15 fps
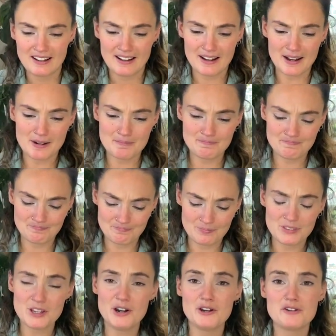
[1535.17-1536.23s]
Um,
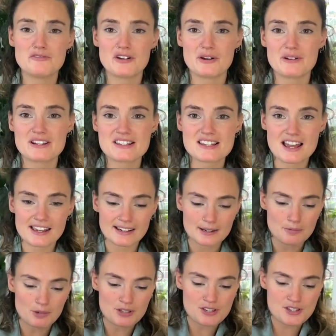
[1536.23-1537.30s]
no, very sadly,
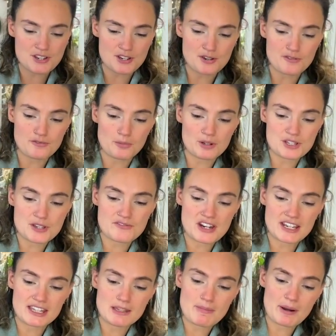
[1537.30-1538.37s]
once you've once you've
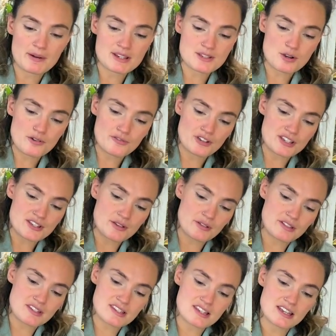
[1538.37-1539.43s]
taken the berries off, as you
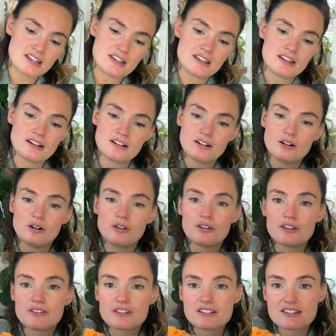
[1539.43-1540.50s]
can see on
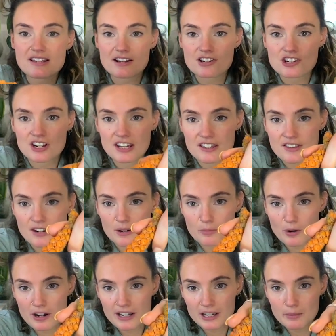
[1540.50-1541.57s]
this section here that I'm
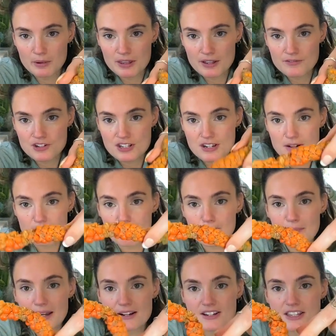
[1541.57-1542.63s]
working with, I've just
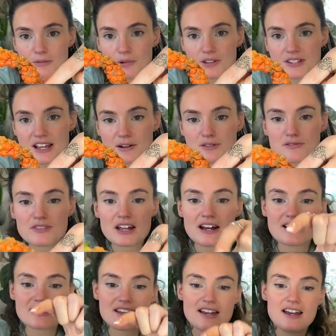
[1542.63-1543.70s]
picked the ones out of that,